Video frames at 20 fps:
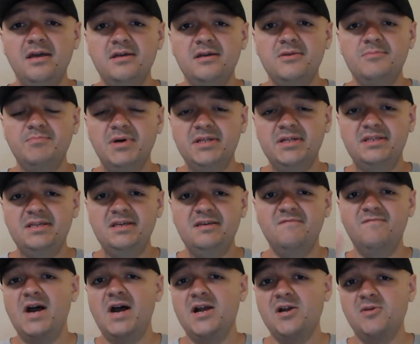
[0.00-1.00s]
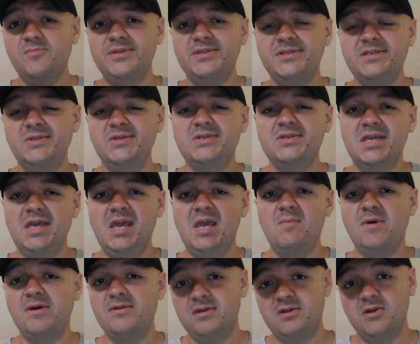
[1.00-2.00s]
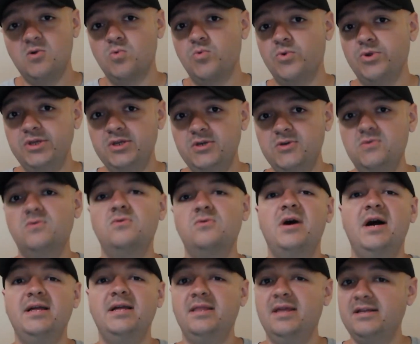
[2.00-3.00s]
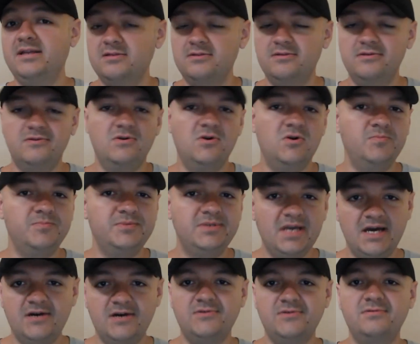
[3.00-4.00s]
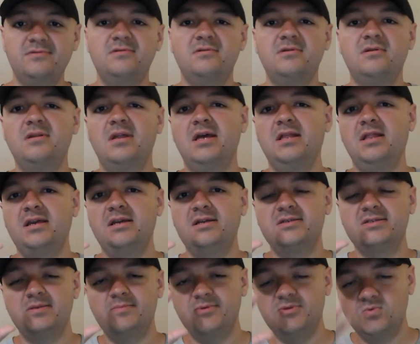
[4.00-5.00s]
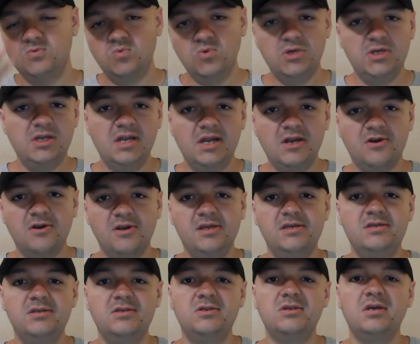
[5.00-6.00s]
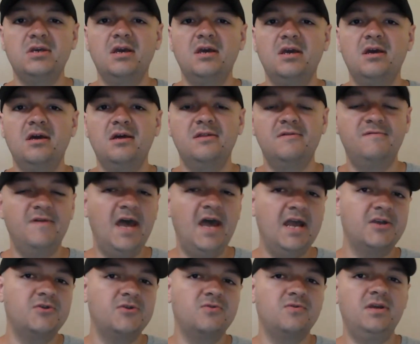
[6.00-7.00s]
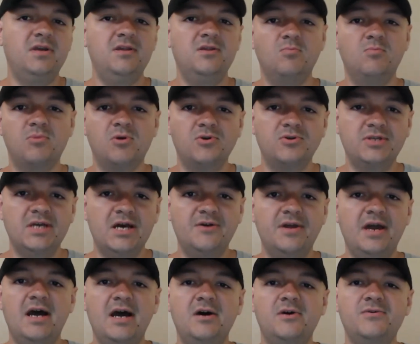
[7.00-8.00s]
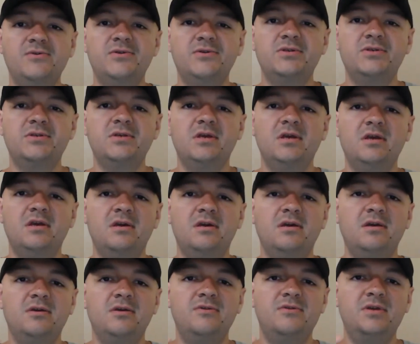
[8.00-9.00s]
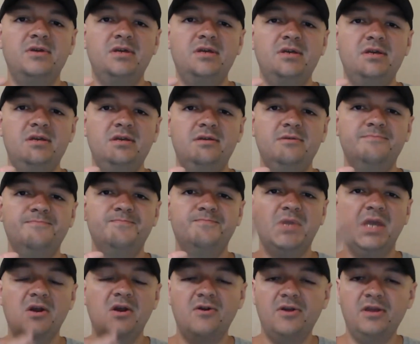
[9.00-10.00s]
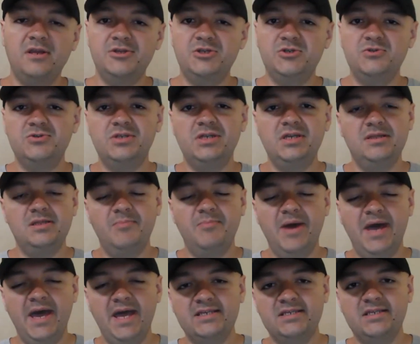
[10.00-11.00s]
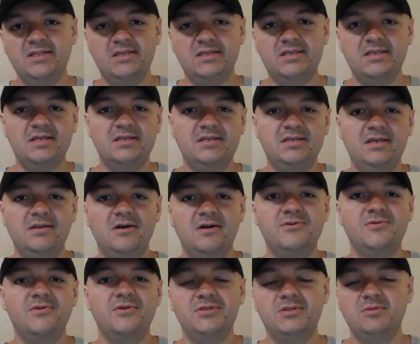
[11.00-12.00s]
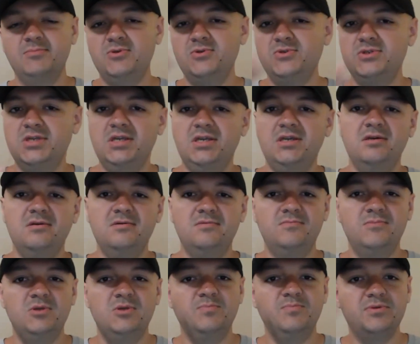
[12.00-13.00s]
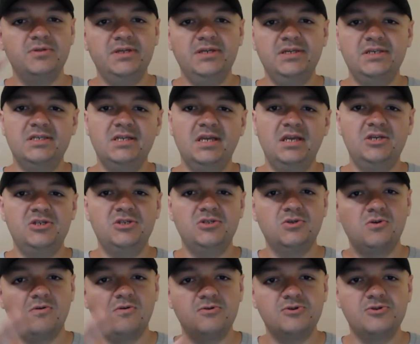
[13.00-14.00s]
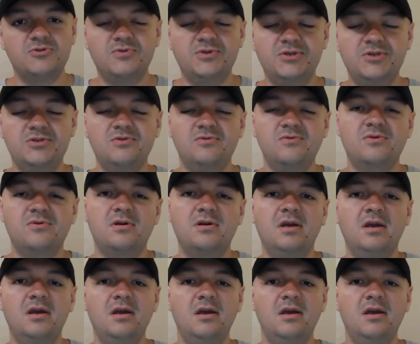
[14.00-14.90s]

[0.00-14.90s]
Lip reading: But the environments in this game I think are really cool. I like the Little Hope town. I like some of the wooded areas, the factory, the burnt down house, the areas you see in the past in the 1600s, the museum, the police station, the grocery store.